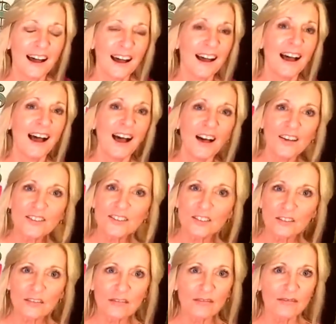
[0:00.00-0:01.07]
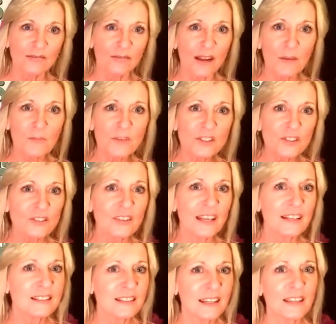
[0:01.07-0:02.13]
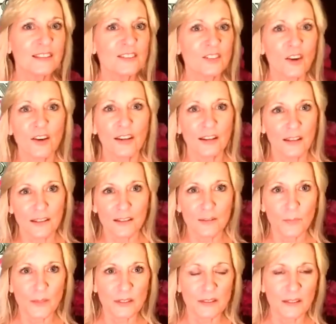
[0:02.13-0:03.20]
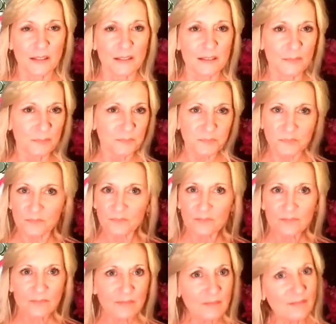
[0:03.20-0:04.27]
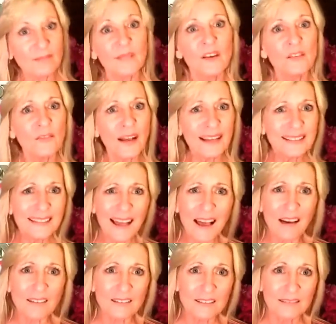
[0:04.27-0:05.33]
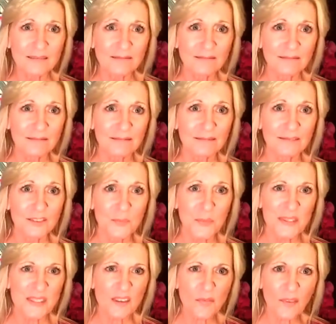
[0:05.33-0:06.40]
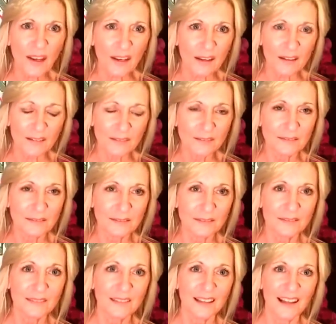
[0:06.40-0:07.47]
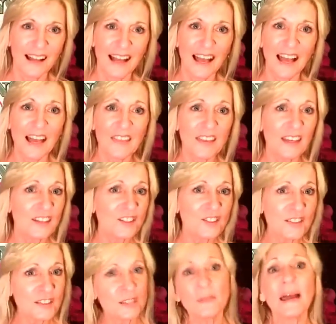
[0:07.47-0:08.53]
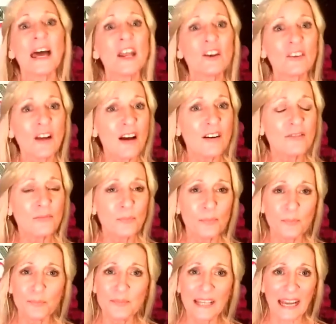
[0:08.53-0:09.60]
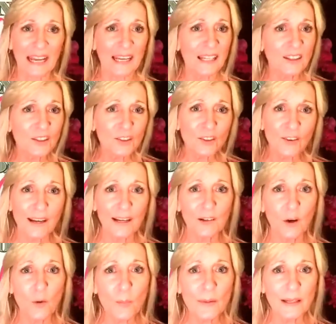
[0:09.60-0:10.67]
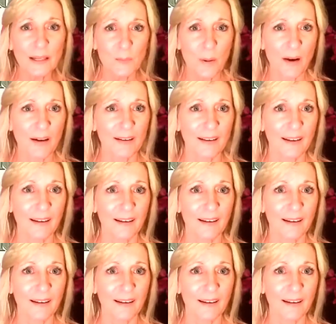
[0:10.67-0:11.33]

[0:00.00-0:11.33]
How soon? When would you like to get started in this business? Find out. Specific. And then it's just a matter of dating their grand opening party.